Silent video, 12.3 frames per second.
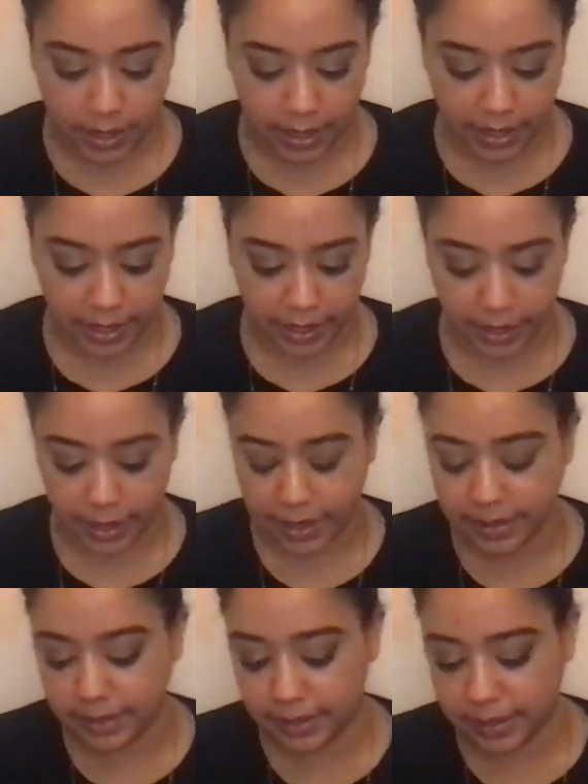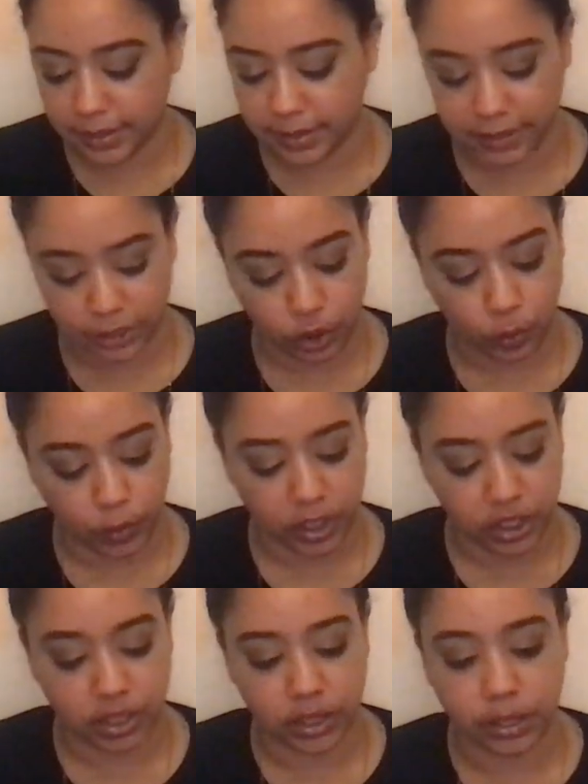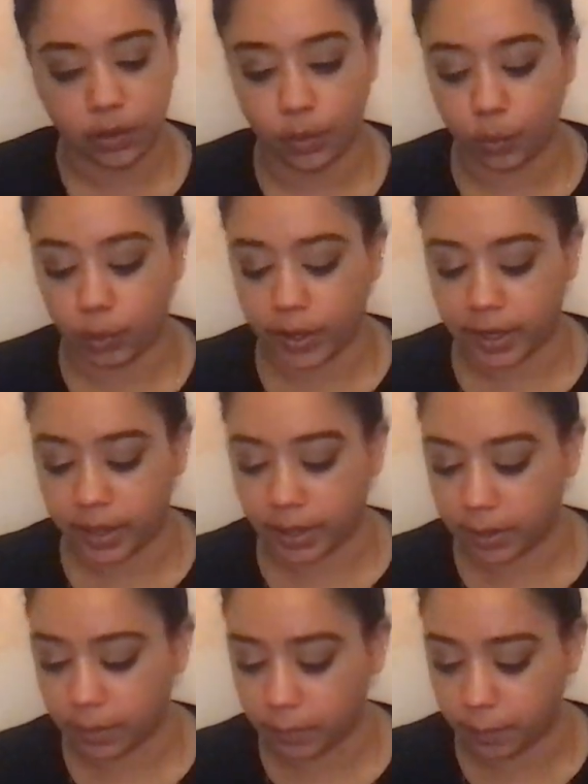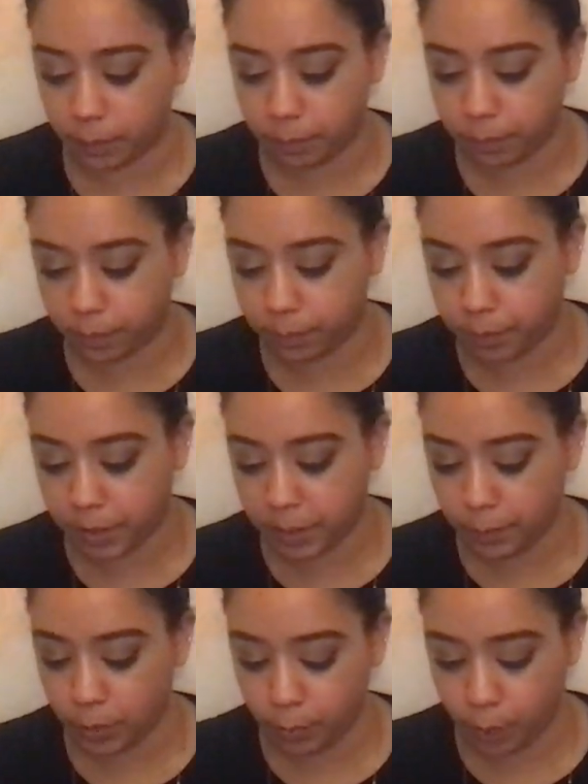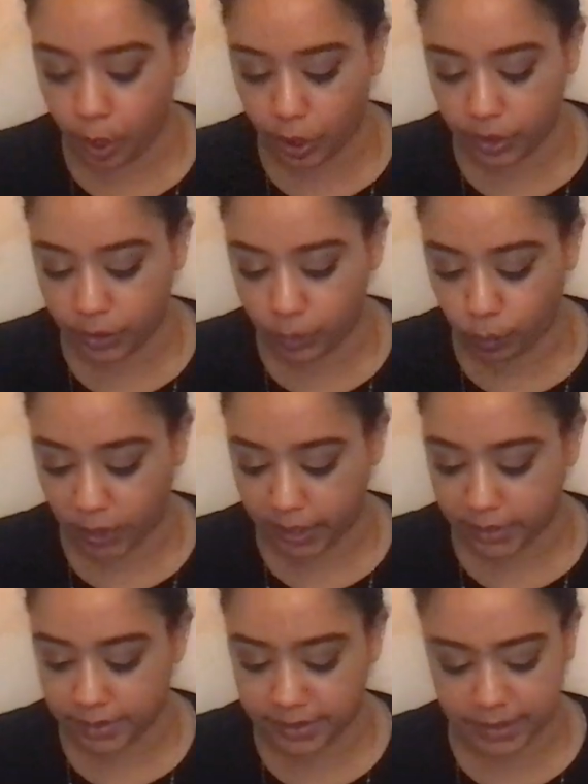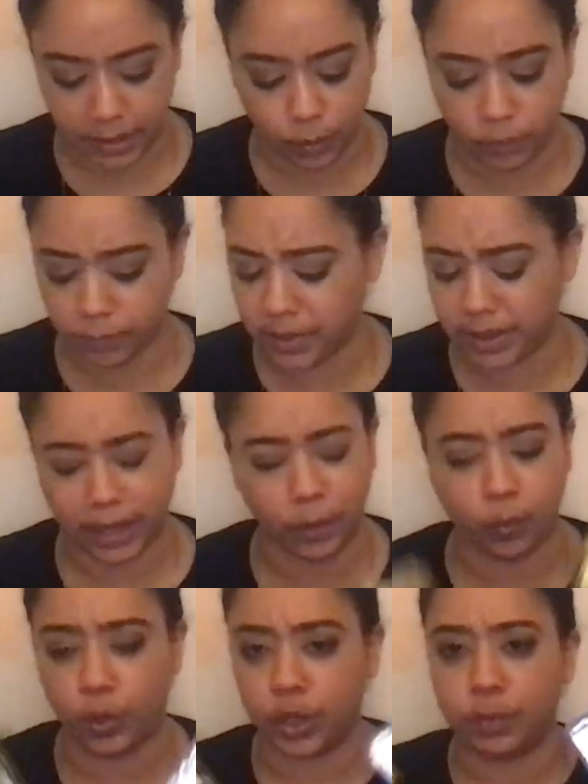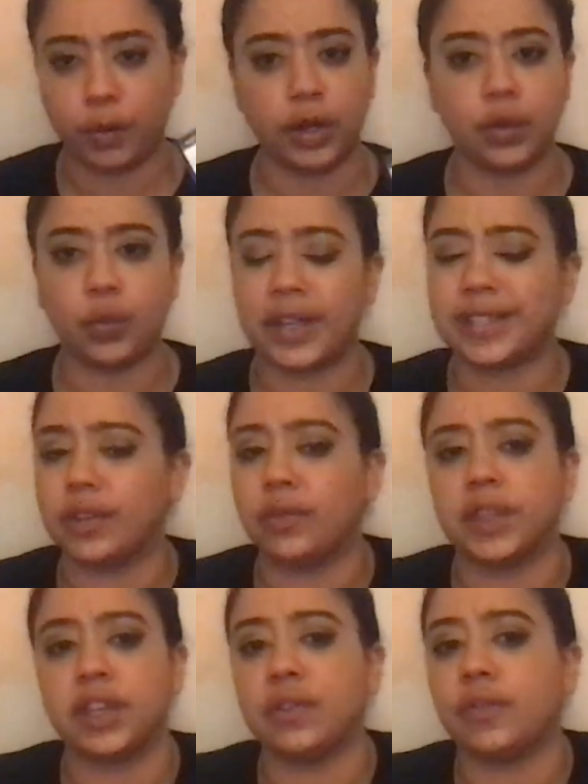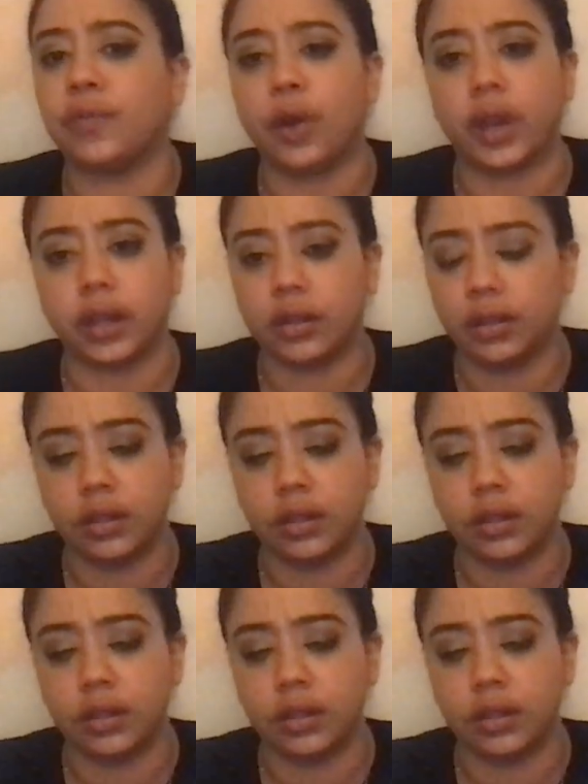Yeah, I see a situation where people parted ways. And it, like, when you parted ways, I don't think you fought it.